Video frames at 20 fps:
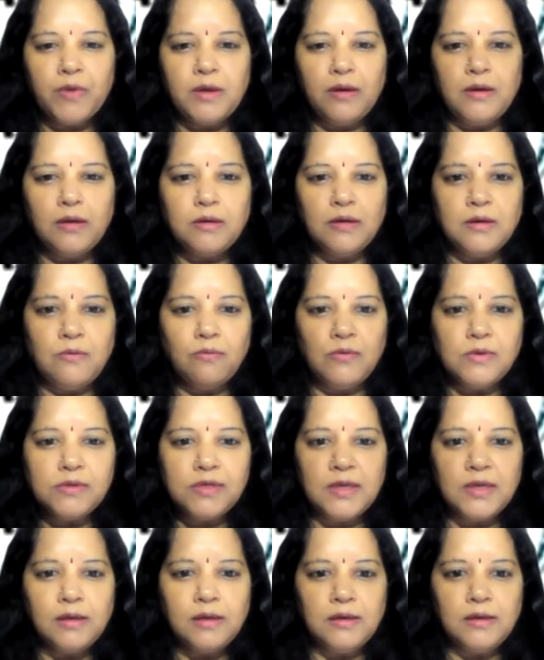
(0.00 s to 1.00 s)
And
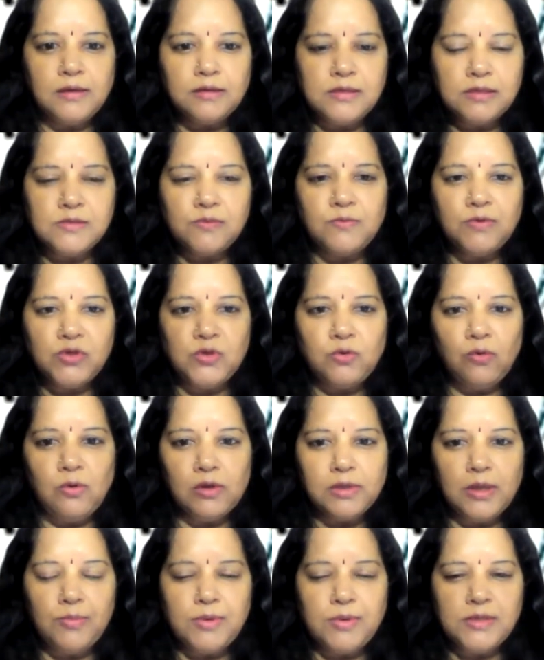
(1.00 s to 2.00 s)
once again, I just wish you
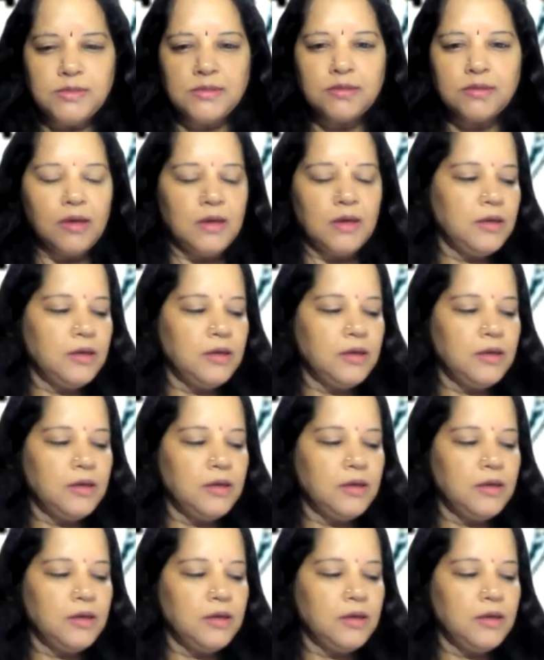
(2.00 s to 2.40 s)
all the best.